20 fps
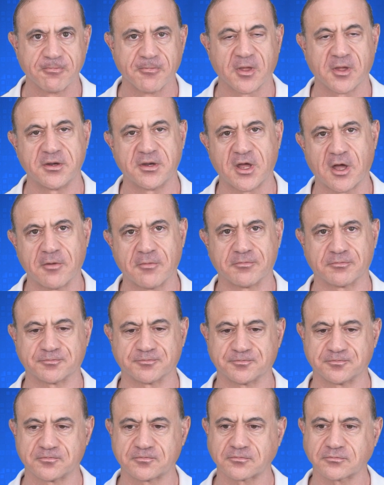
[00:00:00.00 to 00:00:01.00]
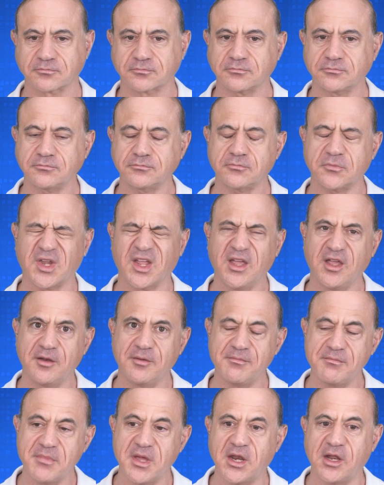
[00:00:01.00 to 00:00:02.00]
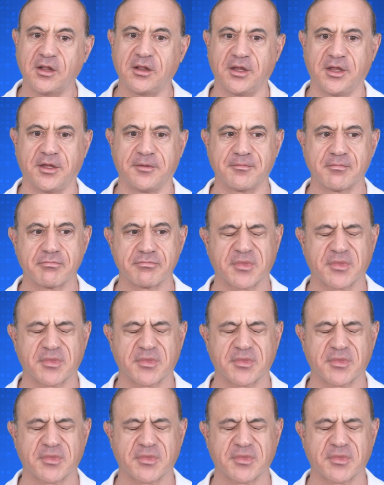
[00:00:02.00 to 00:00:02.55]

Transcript: Now, admittedly,